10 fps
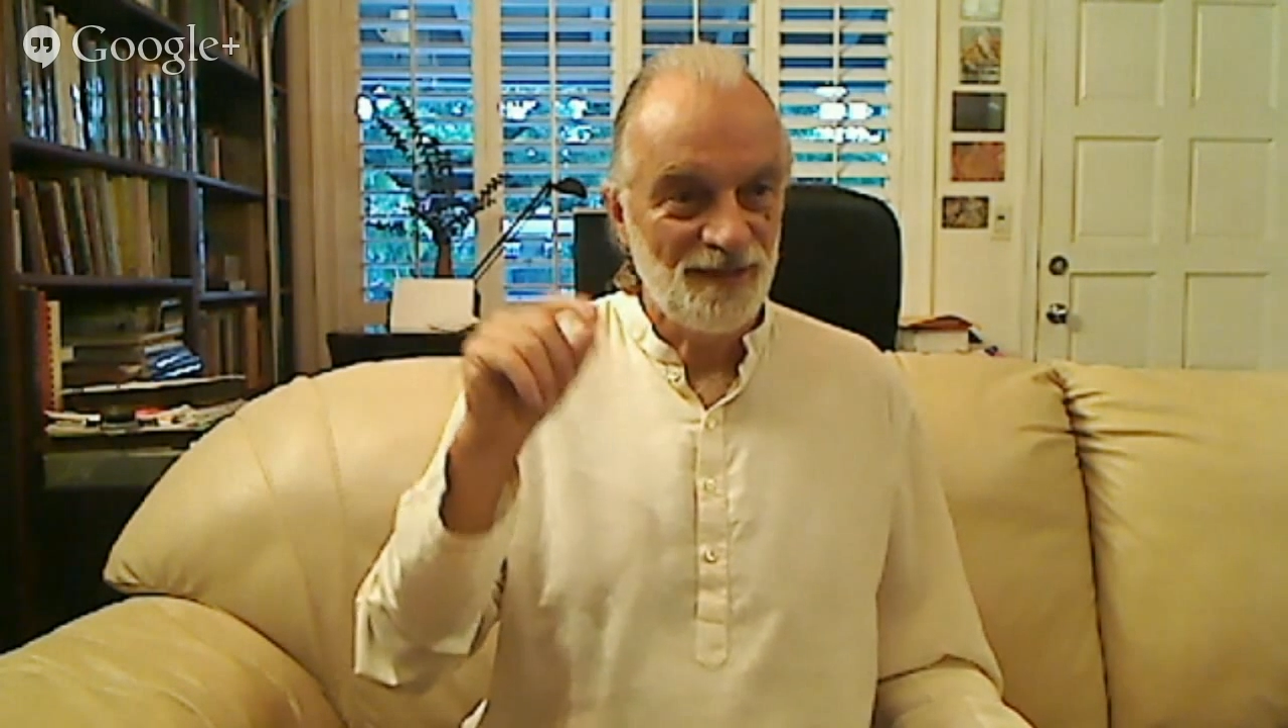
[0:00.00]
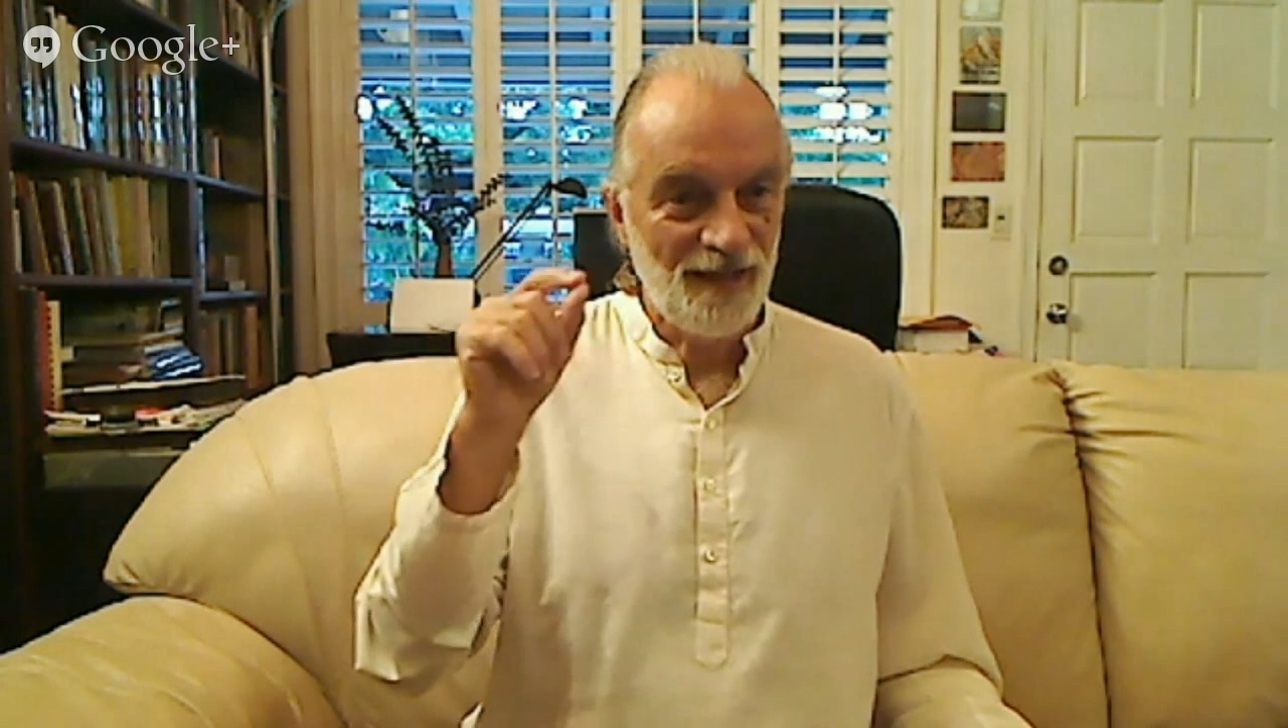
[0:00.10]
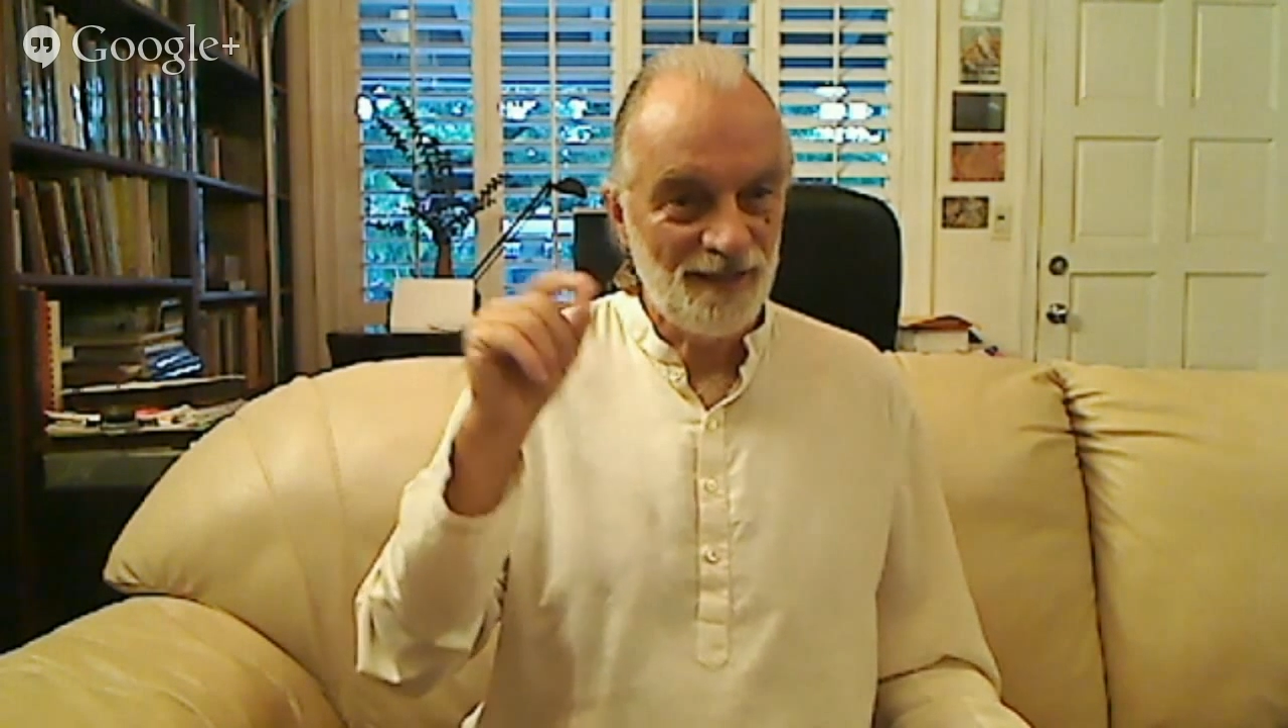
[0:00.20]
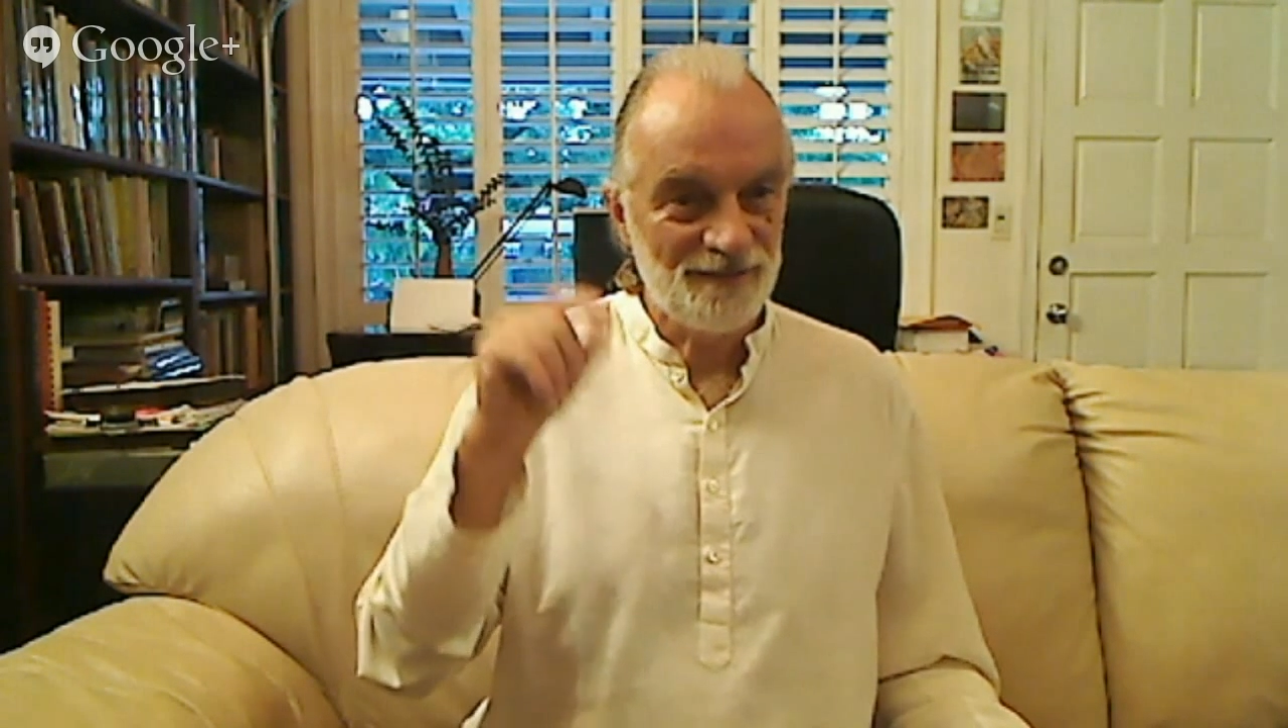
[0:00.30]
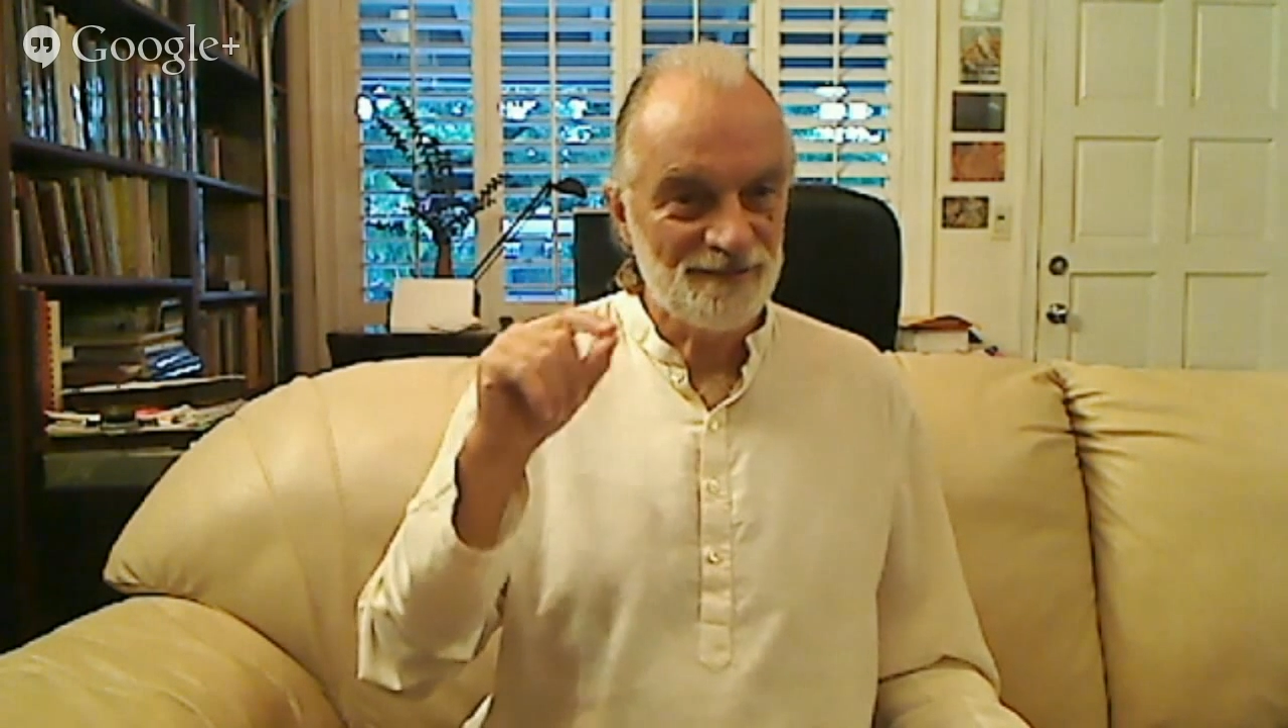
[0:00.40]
and the